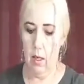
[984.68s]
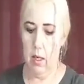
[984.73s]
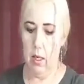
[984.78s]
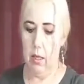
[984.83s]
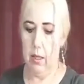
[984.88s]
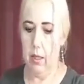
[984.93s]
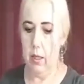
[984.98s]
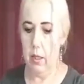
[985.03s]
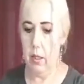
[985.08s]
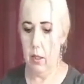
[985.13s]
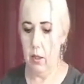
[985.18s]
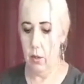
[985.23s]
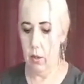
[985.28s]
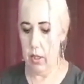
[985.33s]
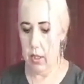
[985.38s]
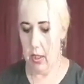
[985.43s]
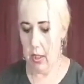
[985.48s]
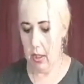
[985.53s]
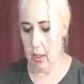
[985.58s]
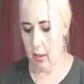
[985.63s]
And as you
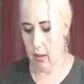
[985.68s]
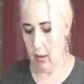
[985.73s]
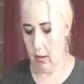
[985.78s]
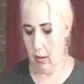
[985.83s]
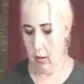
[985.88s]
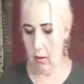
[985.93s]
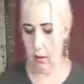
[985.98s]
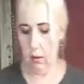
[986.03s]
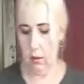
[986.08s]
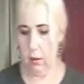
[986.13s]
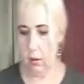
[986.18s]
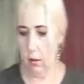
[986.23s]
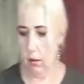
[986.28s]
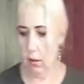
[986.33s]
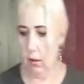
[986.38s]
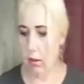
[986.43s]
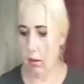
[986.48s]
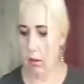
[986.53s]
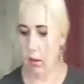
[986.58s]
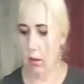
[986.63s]
see,
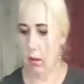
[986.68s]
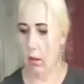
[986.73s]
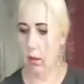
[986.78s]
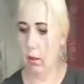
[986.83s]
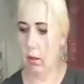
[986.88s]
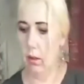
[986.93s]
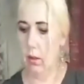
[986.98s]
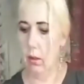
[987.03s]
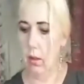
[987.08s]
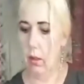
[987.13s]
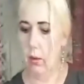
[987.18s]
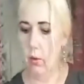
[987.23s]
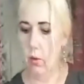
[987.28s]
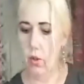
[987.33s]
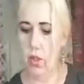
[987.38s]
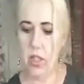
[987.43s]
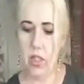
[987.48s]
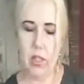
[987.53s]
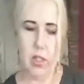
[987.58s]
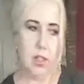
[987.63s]
there
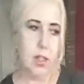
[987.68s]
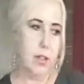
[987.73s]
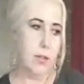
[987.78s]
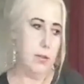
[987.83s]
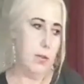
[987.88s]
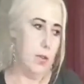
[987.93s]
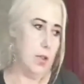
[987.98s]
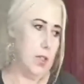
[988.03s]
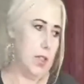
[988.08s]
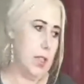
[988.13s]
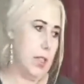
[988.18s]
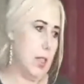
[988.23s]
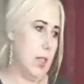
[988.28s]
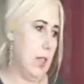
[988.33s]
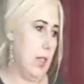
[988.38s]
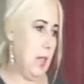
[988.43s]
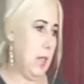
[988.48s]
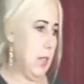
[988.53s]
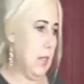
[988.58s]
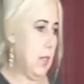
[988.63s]
was 3 different
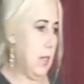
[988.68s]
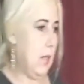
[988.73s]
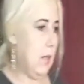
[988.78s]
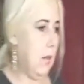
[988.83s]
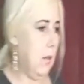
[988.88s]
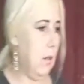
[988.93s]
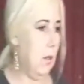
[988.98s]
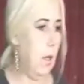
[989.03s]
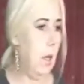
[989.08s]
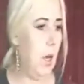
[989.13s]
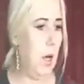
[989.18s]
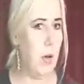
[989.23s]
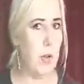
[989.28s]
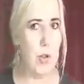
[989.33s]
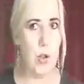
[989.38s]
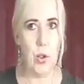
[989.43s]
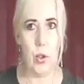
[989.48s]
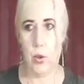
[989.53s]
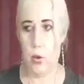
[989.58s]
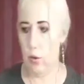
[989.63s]
techniques how
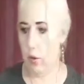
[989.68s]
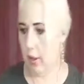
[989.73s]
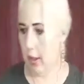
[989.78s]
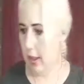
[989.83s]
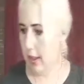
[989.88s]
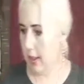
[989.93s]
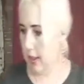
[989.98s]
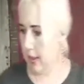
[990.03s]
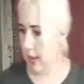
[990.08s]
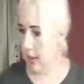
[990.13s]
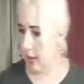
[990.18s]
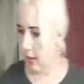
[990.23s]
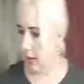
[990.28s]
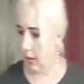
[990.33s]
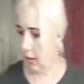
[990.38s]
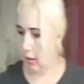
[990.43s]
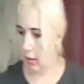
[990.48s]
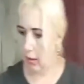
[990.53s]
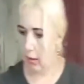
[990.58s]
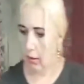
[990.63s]
to do this,
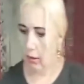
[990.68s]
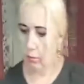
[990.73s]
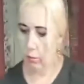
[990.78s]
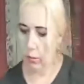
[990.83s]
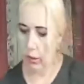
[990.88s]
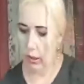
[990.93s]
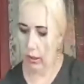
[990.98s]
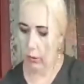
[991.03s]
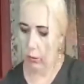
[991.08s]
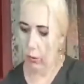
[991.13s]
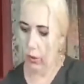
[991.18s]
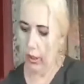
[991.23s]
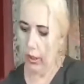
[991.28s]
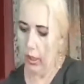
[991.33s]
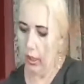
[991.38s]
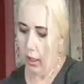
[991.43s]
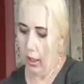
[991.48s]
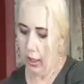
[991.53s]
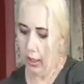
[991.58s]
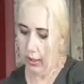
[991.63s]
but we
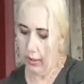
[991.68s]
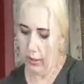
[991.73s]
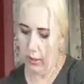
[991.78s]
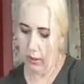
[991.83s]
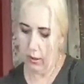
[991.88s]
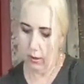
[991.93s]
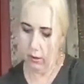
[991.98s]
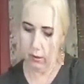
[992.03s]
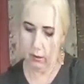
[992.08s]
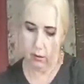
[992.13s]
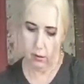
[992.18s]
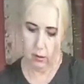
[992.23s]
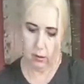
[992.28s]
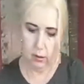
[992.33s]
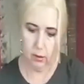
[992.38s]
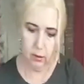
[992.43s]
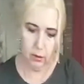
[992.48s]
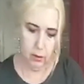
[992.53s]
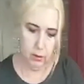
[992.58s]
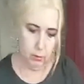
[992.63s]
got
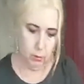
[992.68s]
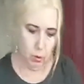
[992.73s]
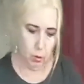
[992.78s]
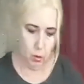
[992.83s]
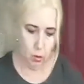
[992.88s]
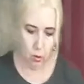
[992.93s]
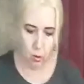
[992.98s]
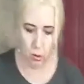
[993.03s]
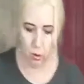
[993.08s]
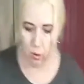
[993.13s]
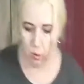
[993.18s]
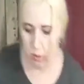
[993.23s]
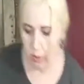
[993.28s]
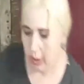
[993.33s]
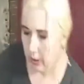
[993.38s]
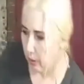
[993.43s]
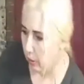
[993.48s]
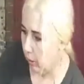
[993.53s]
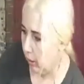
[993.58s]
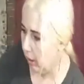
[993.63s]
them all
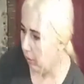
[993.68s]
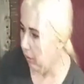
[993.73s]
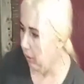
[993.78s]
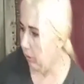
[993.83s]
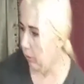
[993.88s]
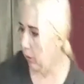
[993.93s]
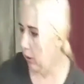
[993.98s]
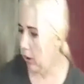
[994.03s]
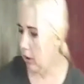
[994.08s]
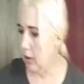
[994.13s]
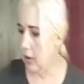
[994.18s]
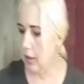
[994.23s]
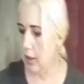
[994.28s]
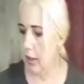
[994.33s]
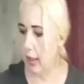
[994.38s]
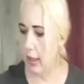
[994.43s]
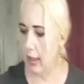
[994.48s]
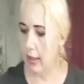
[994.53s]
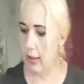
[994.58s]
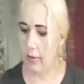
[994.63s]
in the bubble bowl
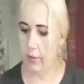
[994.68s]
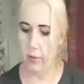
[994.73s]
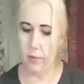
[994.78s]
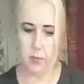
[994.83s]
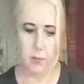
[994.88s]
today.